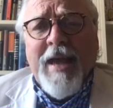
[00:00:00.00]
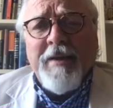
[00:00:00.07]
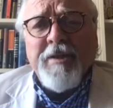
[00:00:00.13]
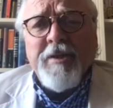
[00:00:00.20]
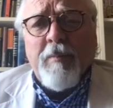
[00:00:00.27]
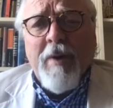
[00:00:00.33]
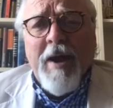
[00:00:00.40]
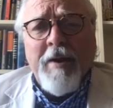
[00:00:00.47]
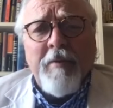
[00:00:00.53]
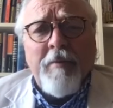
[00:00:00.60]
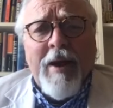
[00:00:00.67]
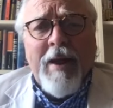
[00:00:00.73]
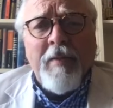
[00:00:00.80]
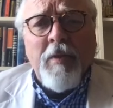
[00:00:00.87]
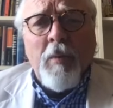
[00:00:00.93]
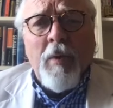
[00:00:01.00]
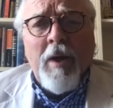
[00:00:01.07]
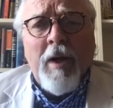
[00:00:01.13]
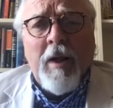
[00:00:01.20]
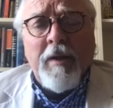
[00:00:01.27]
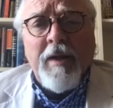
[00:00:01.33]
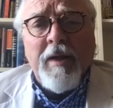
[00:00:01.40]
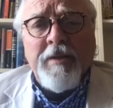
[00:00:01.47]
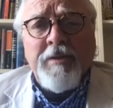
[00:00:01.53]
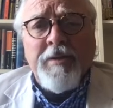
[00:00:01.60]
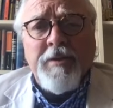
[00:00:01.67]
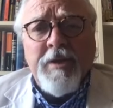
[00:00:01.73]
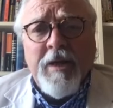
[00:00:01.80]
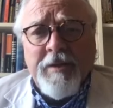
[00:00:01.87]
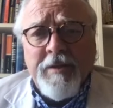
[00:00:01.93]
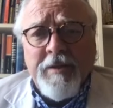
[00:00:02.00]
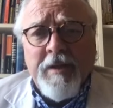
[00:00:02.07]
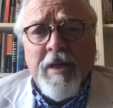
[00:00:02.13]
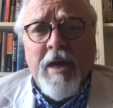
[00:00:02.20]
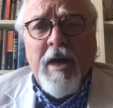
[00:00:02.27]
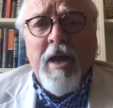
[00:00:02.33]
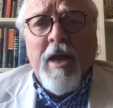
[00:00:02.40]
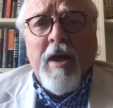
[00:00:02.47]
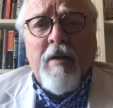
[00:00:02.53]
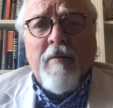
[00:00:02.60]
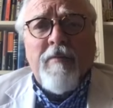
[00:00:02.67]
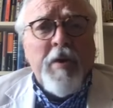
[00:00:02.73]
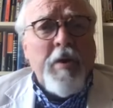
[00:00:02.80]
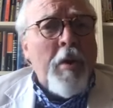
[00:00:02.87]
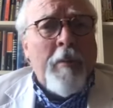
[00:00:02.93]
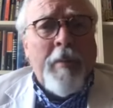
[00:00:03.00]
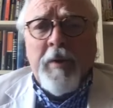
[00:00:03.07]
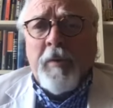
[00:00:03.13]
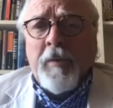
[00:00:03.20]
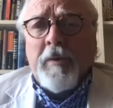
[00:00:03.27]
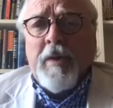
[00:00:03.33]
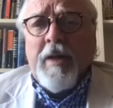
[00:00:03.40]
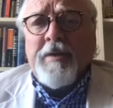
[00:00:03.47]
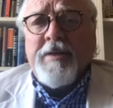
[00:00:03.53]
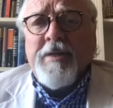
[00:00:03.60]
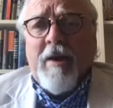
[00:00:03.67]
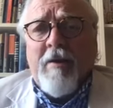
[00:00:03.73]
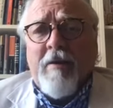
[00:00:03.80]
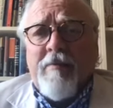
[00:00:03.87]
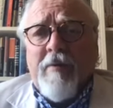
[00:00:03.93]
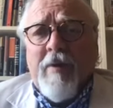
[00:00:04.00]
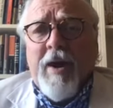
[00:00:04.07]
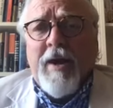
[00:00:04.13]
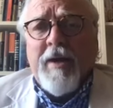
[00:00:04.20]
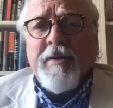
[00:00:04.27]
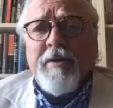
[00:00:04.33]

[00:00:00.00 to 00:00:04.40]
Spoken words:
spread around the world is just phenomenal and terrifying.